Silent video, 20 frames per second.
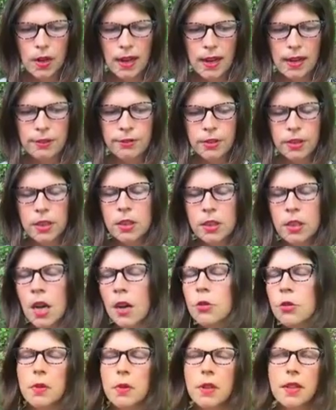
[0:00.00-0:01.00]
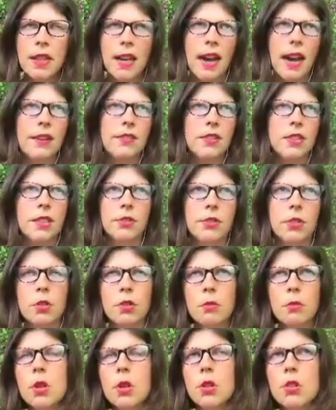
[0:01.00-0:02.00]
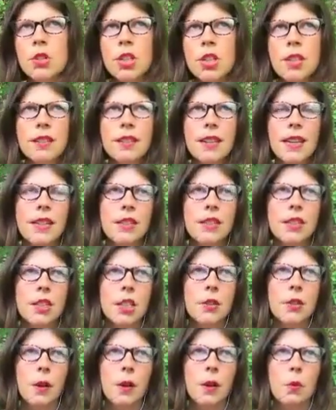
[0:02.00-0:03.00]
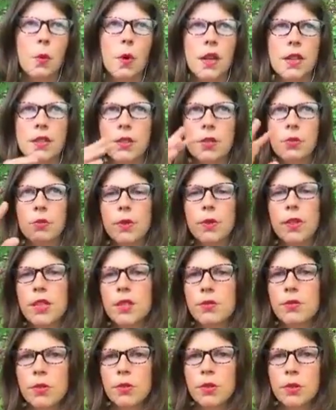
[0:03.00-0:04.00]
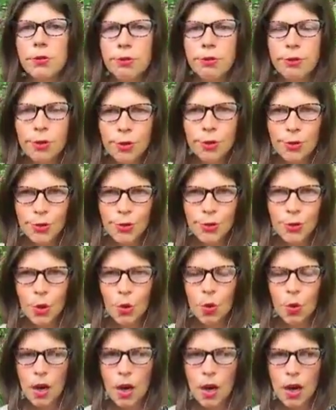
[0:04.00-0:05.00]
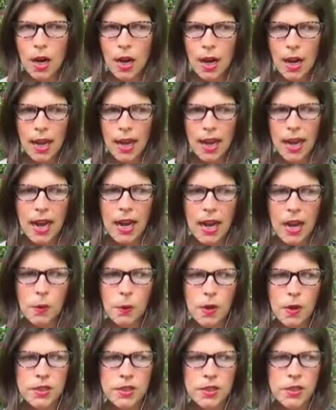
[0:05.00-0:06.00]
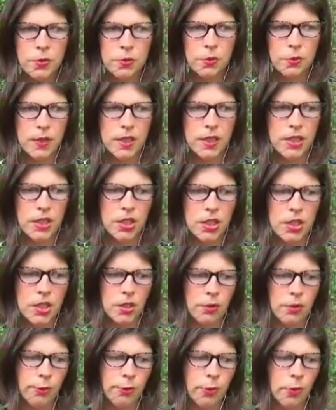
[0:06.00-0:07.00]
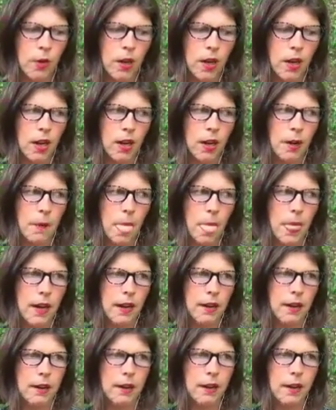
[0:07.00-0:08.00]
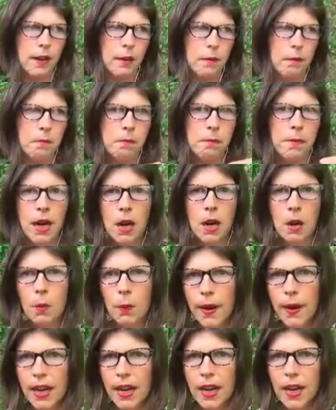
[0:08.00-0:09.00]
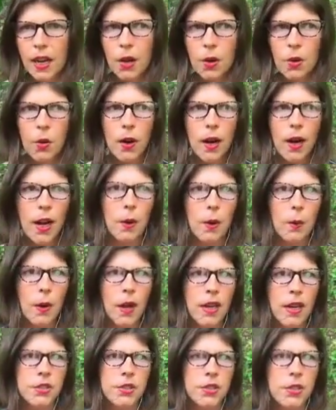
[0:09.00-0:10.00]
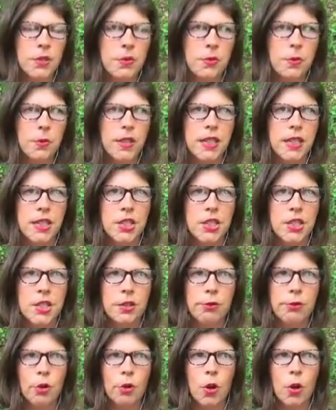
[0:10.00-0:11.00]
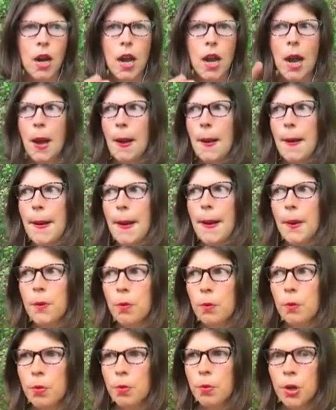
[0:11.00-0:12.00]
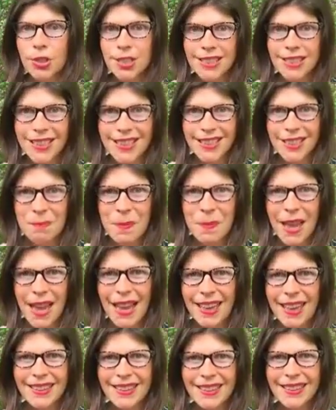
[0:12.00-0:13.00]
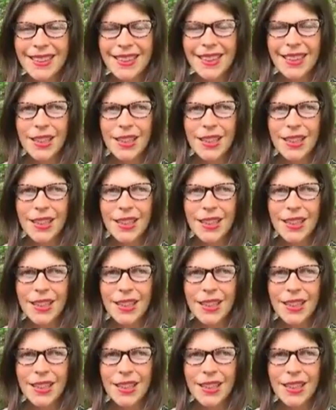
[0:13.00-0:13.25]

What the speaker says: I feel uncomfortable, I have a difficult emotion, and so I want to reach for food, or I want to reach for marijuana, or I want to reach for a person, man,